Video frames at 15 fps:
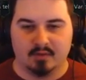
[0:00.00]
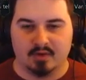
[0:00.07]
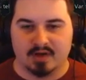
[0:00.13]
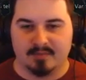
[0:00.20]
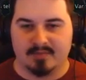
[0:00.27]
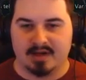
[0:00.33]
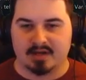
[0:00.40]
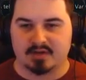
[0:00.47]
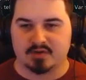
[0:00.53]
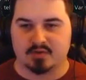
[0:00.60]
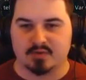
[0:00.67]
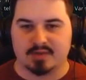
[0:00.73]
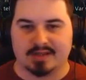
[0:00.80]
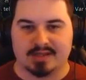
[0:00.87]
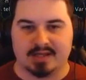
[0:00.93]
we'll come back
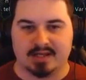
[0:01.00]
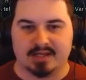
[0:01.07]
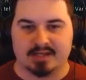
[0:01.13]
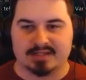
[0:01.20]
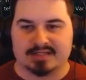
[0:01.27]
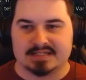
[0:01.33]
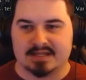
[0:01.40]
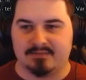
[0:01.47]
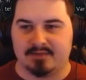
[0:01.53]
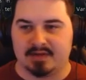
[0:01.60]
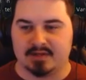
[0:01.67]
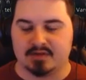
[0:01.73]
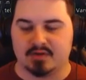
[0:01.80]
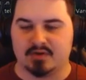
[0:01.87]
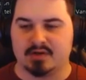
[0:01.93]
to the lady and see if we
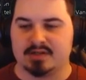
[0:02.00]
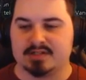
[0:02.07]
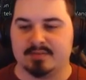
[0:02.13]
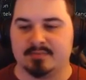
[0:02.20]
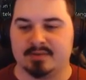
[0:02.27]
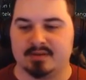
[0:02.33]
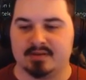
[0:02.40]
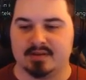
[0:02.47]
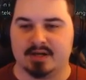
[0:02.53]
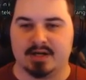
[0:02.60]
can turn some